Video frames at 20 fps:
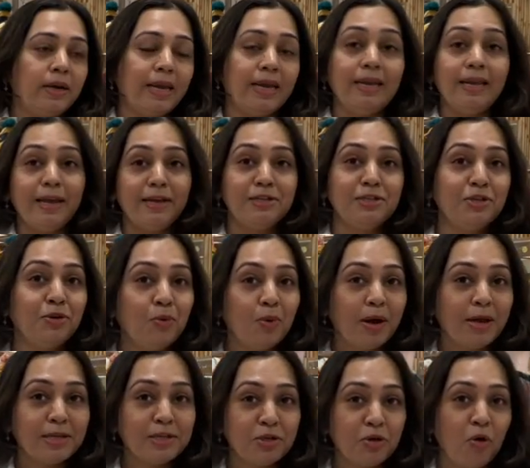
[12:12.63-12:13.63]
In case you
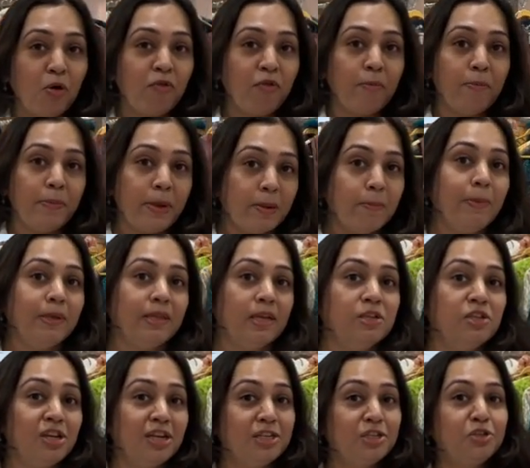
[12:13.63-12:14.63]
guys know of a big
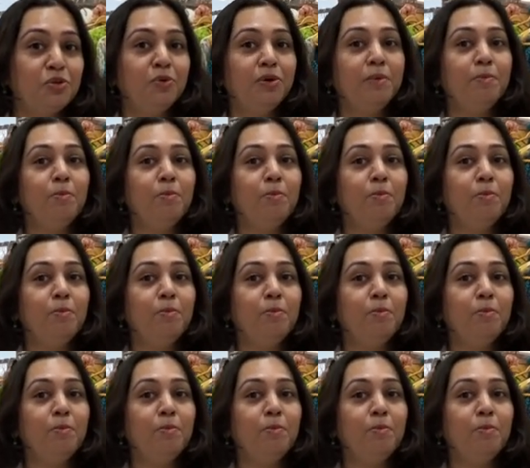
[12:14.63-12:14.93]
Patanjali store in